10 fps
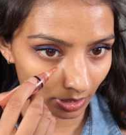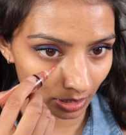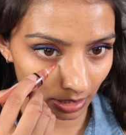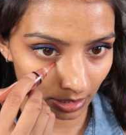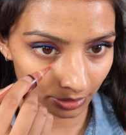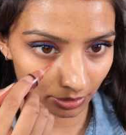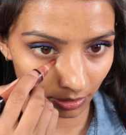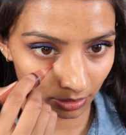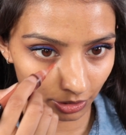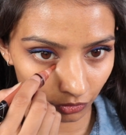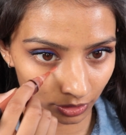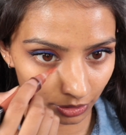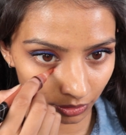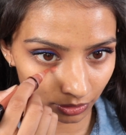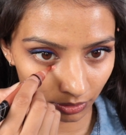and literally
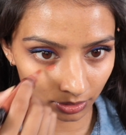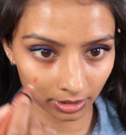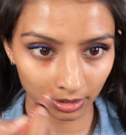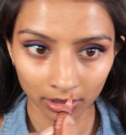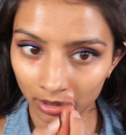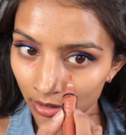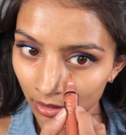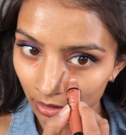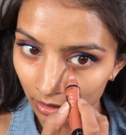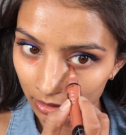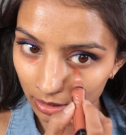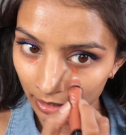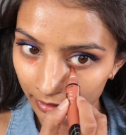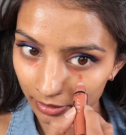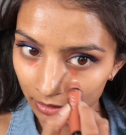just using the
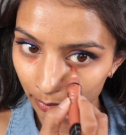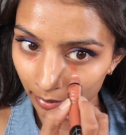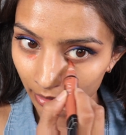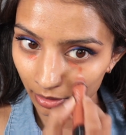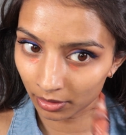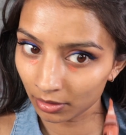tiniest bit